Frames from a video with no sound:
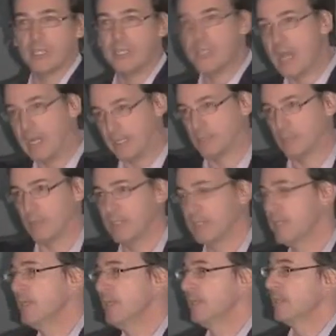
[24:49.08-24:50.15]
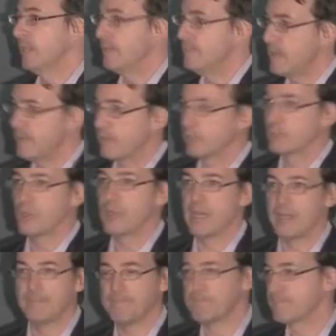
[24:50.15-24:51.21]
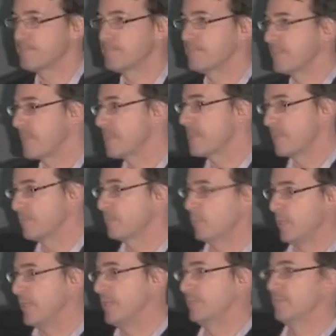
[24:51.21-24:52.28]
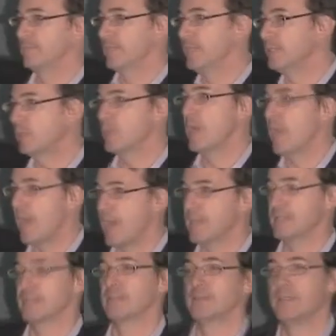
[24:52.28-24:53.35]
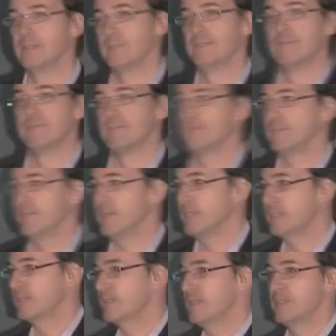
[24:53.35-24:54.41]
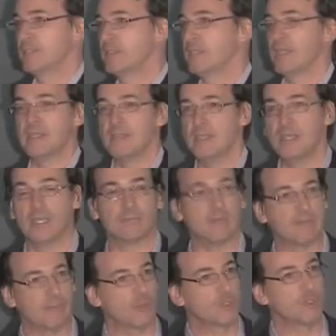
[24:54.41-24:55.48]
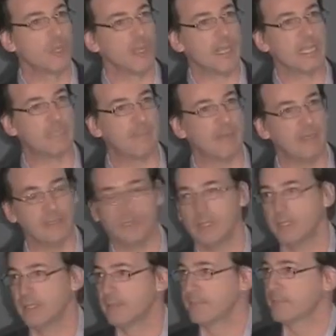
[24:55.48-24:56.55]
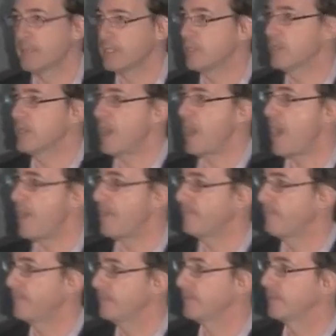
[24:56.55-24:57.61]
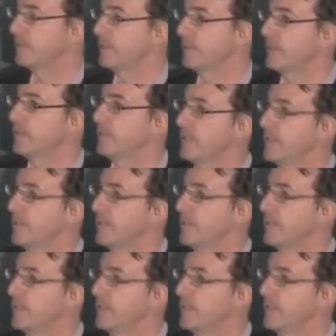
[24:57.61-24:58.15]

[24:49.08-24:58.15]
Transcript: NASA, I was like, they're nuts, right? I'm never going to really internalize these ideas. But fortunately, I spent a year and a half